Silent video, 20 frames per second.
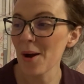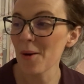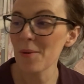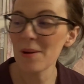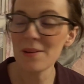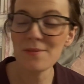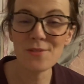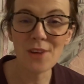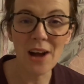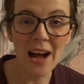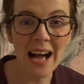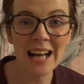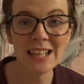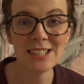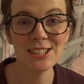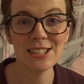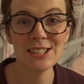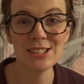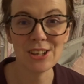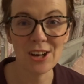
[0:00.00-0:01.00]
We've not
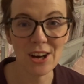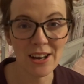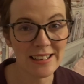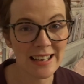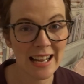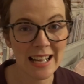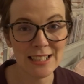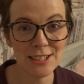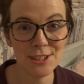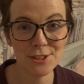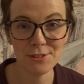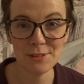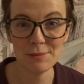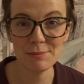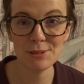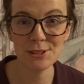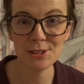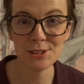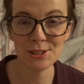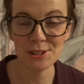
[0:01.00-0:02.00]
actually got an ice cream
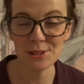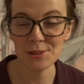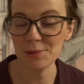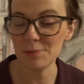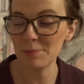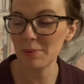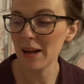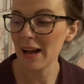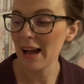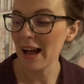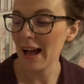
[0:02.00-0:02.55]
scoop,